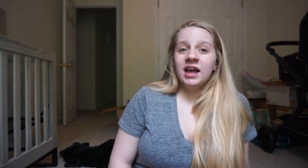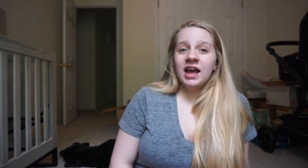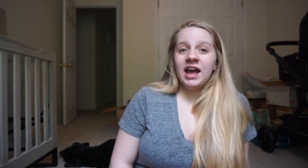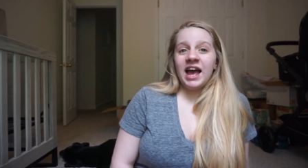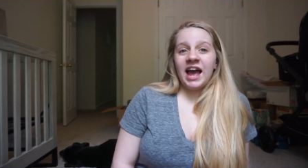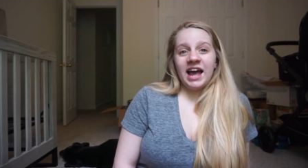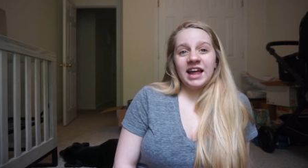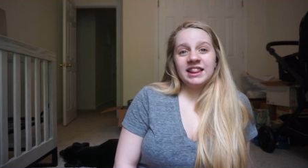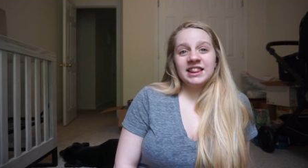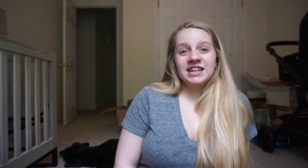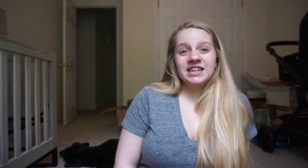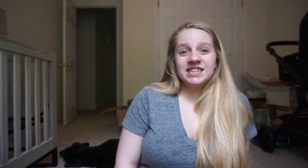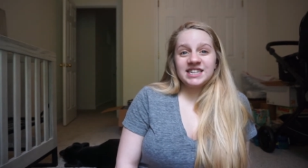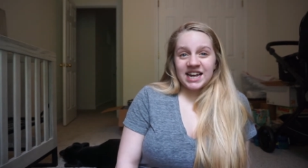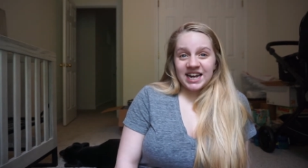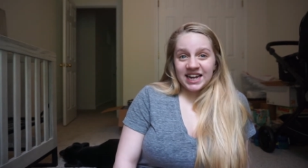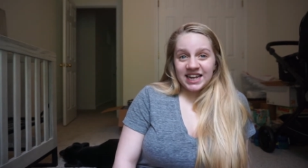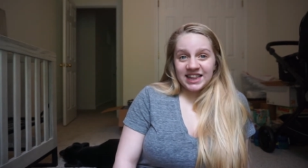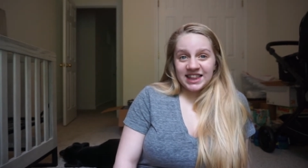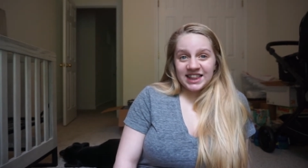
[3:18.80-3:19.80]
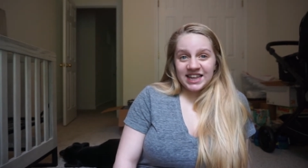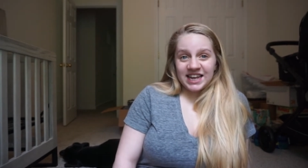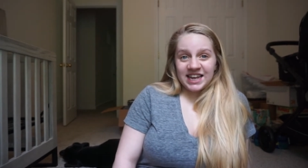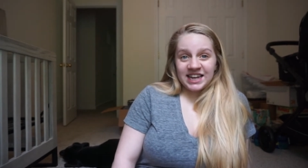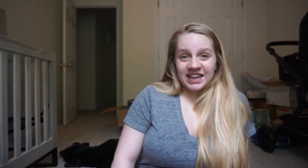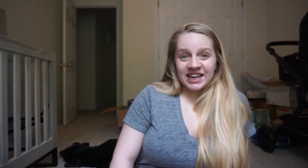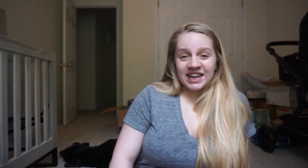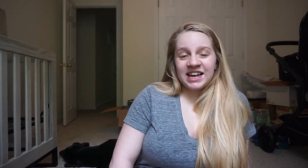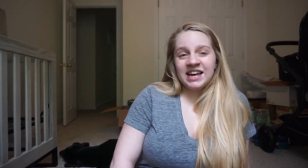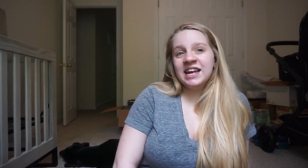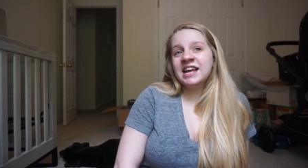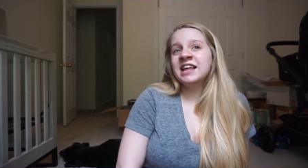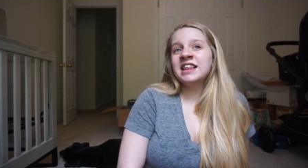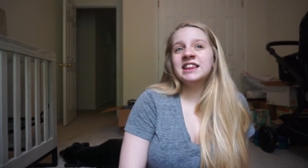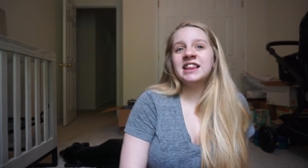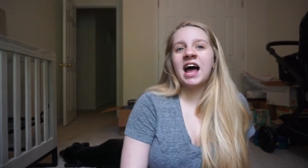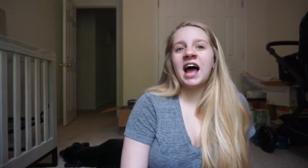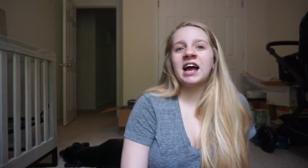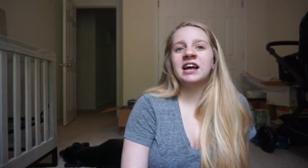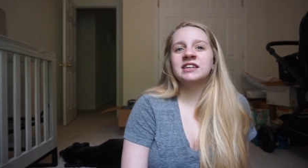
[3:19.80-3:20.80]
and the second thing
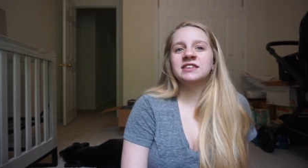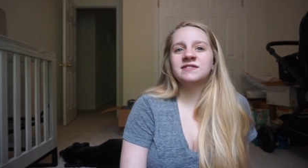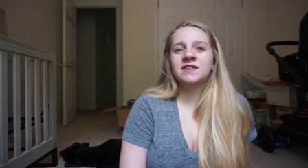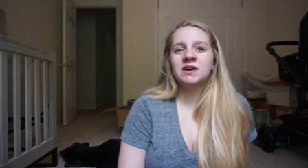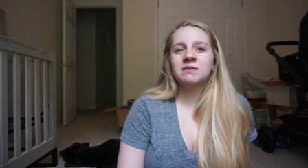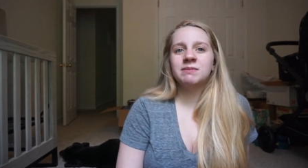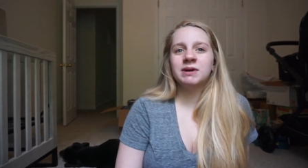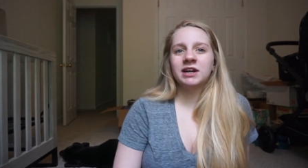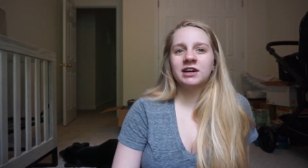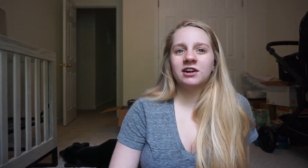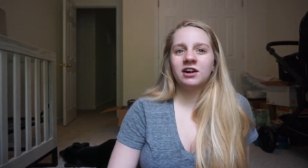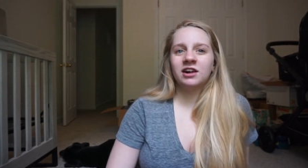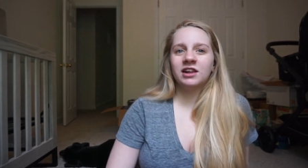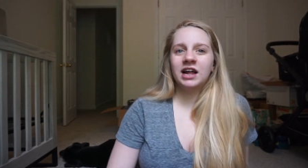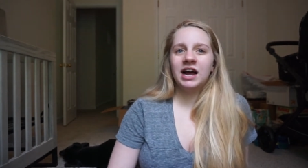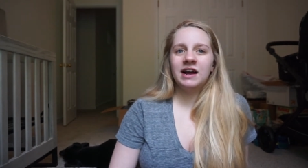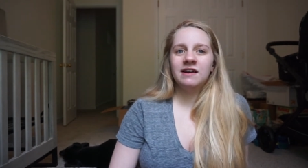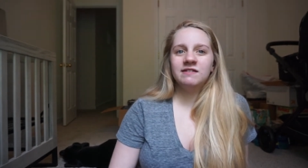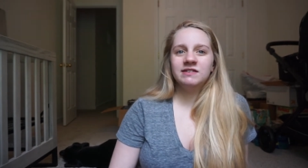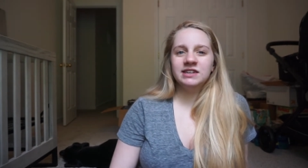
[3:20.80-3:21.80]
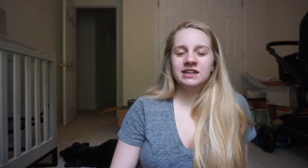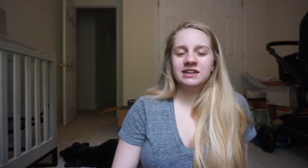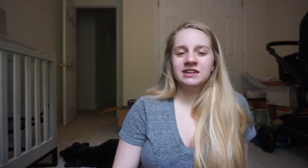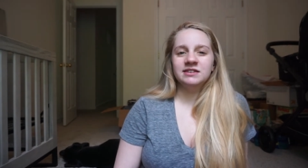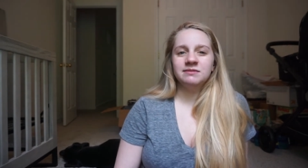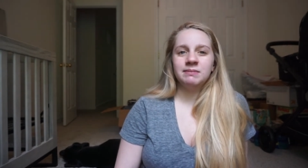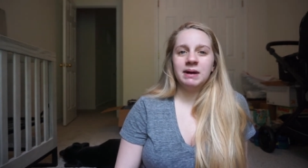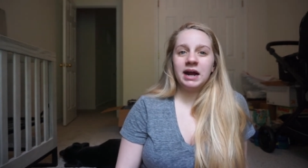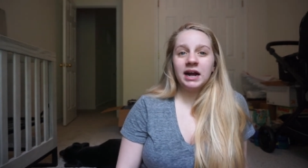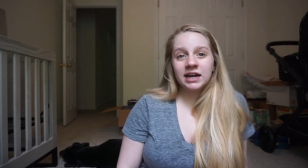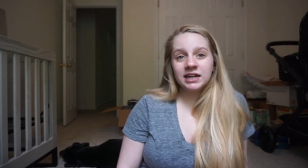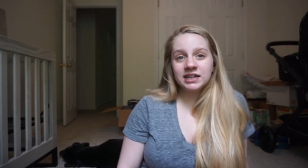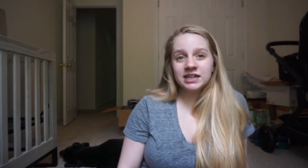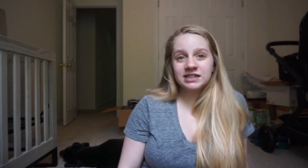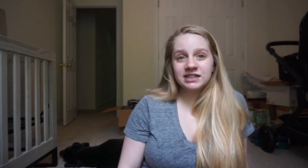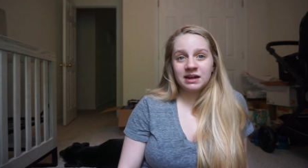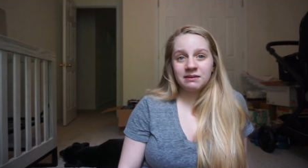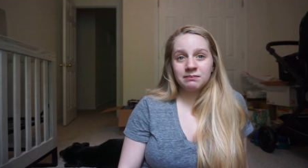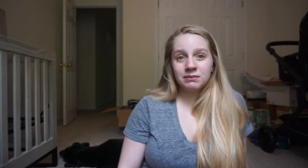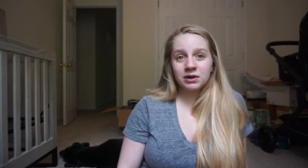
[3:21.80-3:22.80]
that is very big in our lives is back in
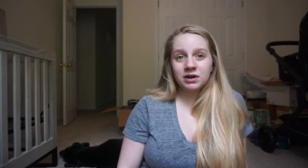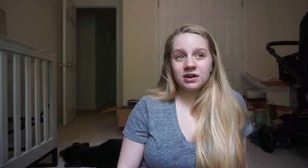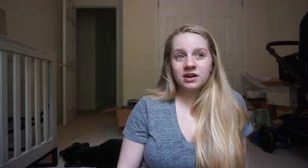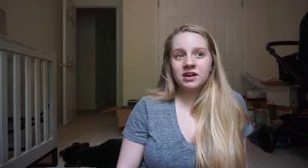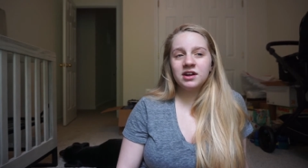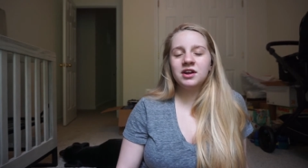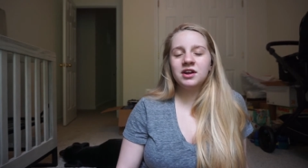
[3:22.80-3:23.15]
December,